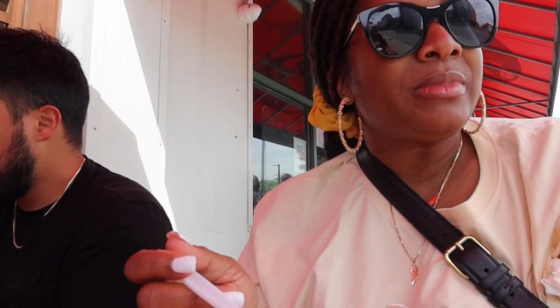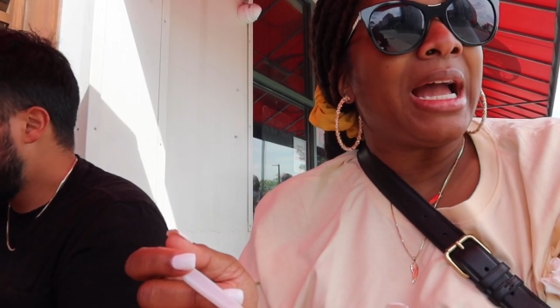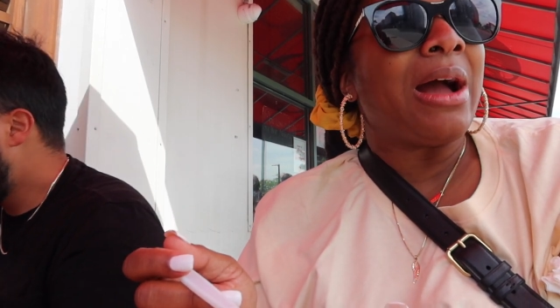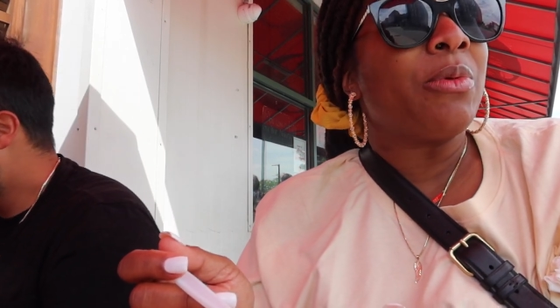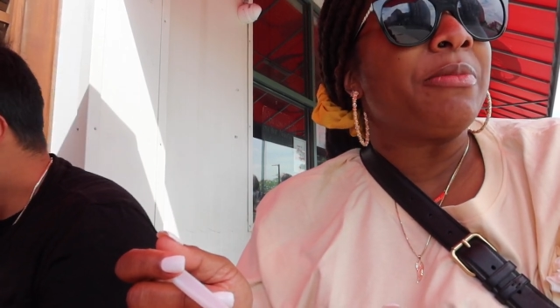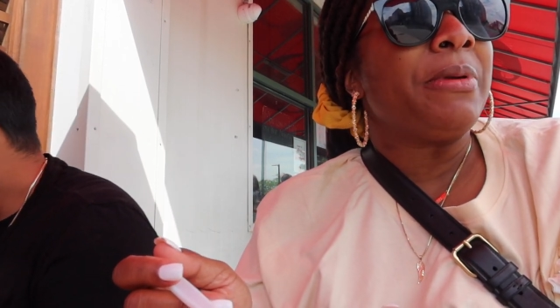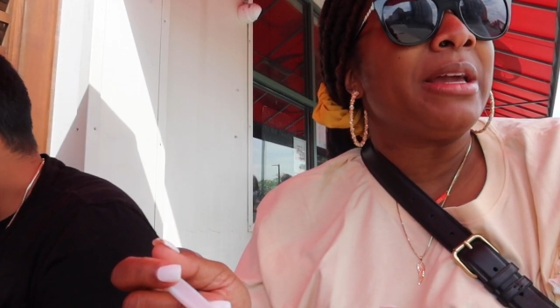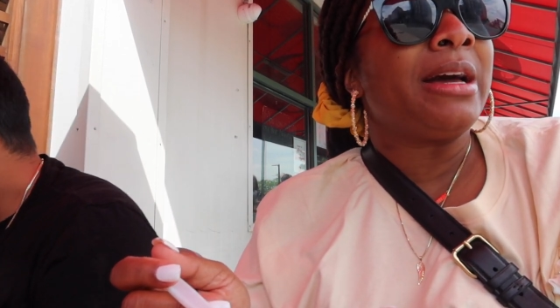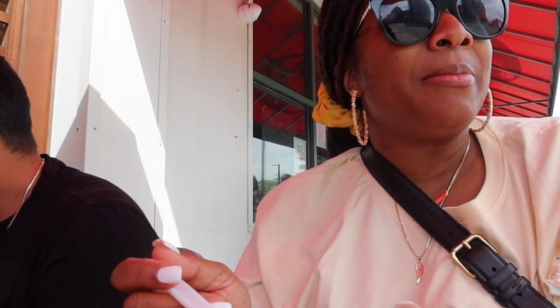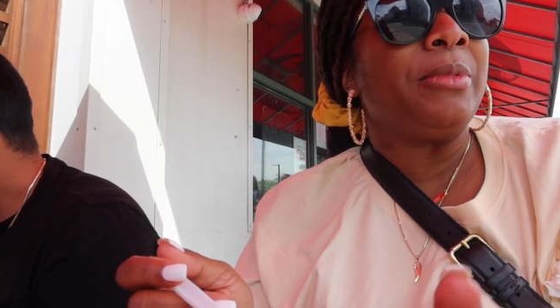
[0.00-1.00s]
I would
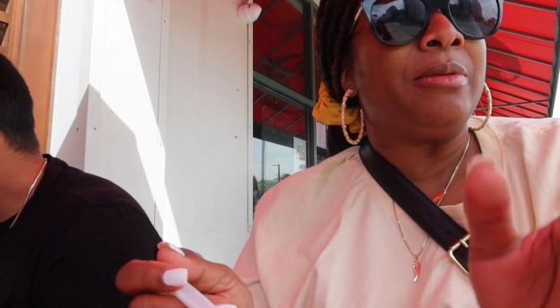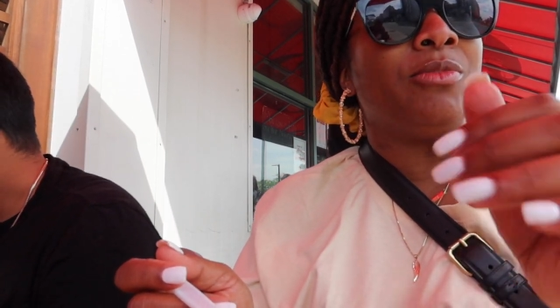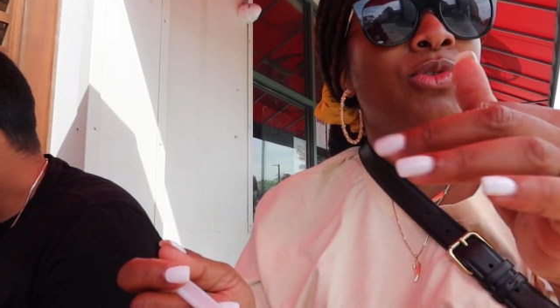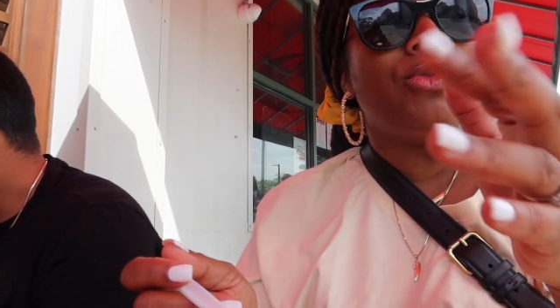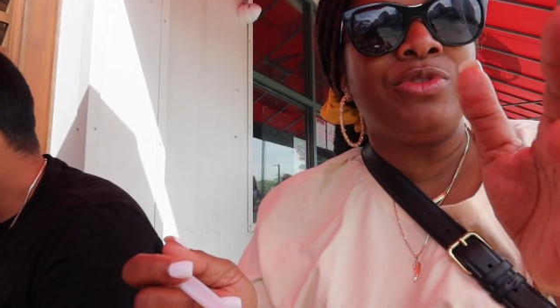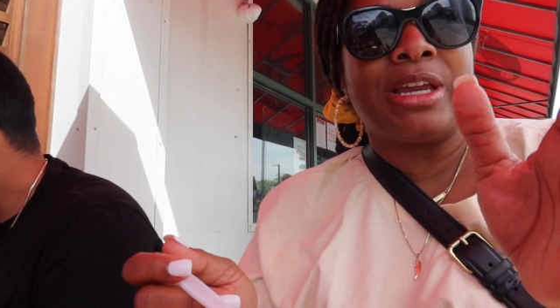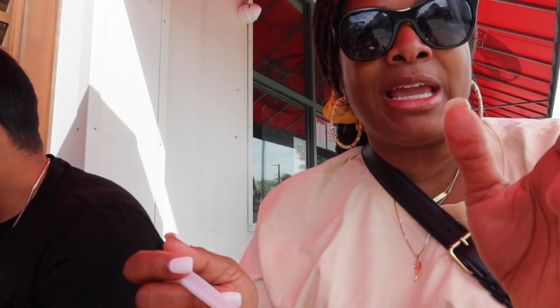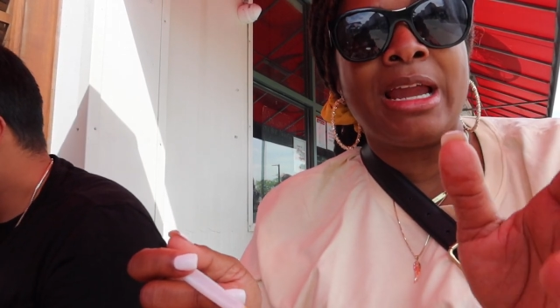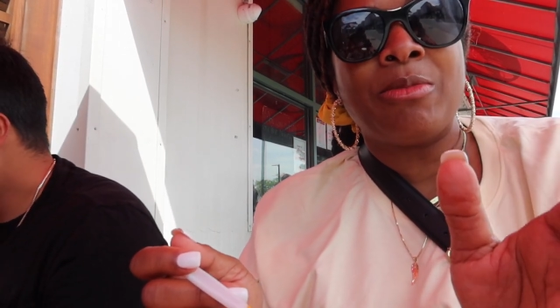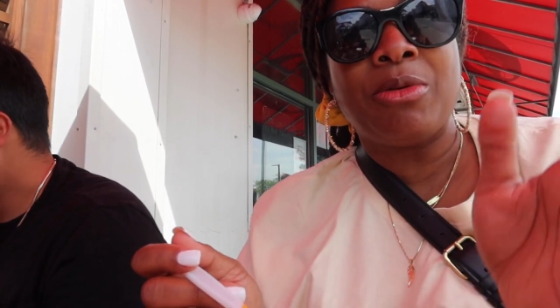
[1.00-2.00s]
pick up and move the
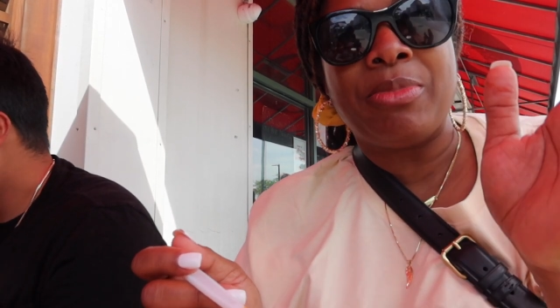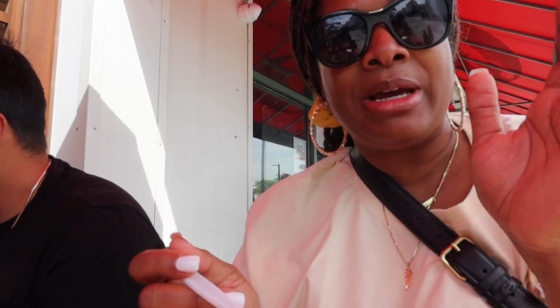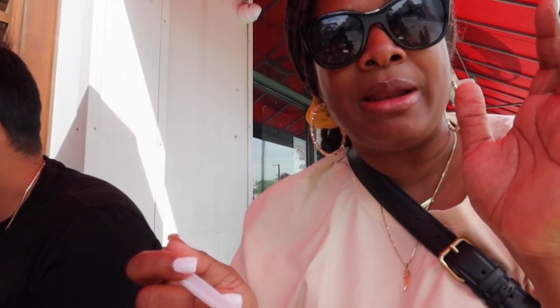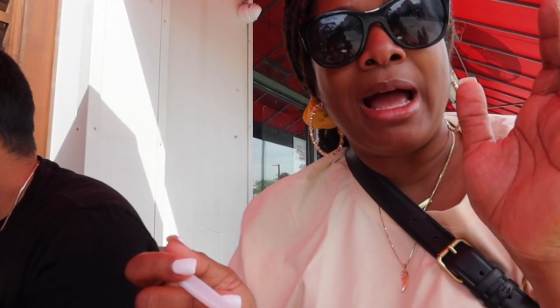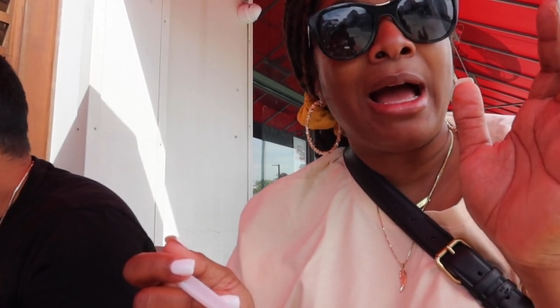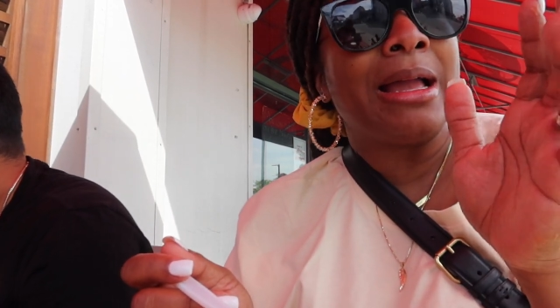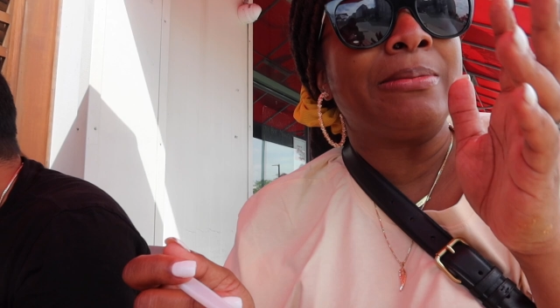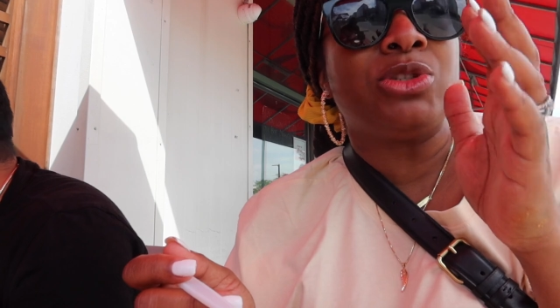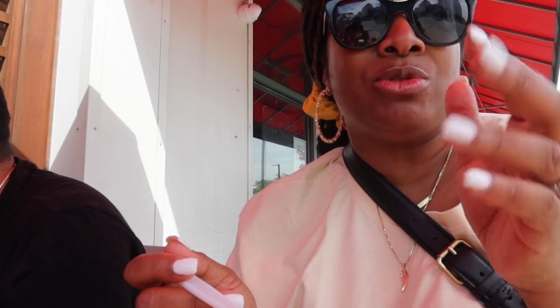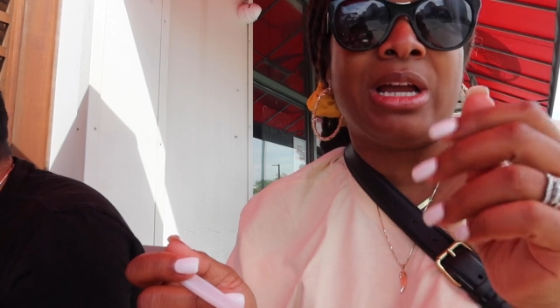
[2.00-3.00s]
camera, but I
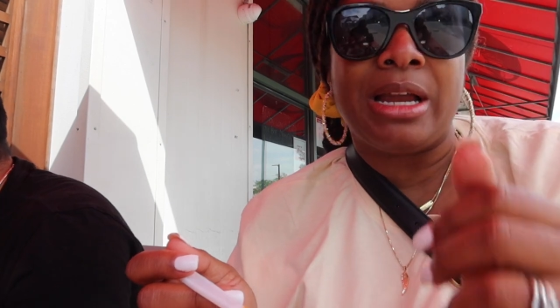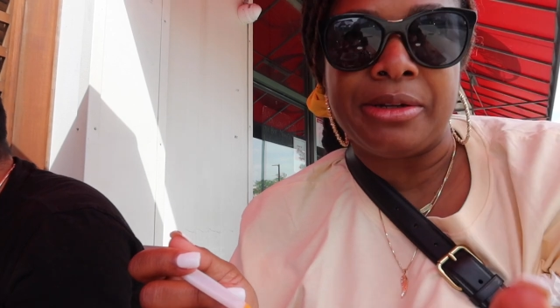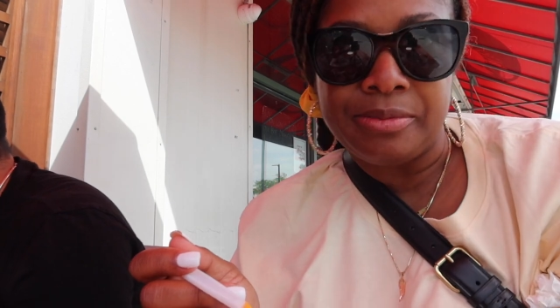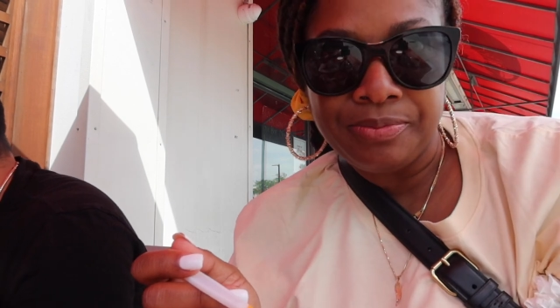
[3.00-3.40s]
am too tired.